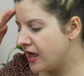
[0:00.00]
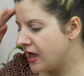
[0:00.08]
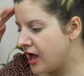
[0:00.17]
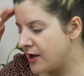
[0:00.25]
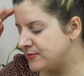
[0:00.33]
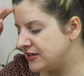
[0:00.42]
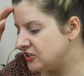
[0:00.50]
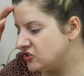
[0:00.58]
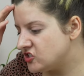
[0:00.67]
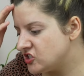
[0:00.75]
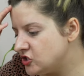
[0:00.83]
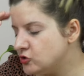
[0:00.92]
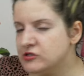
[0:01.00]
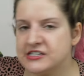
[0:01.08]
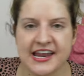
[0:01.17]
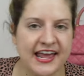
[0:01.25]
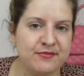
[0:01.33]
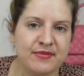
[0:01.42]
I mean, just you
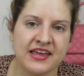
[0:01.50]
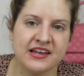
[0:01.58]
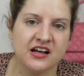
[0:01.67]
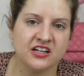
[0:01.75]
name it,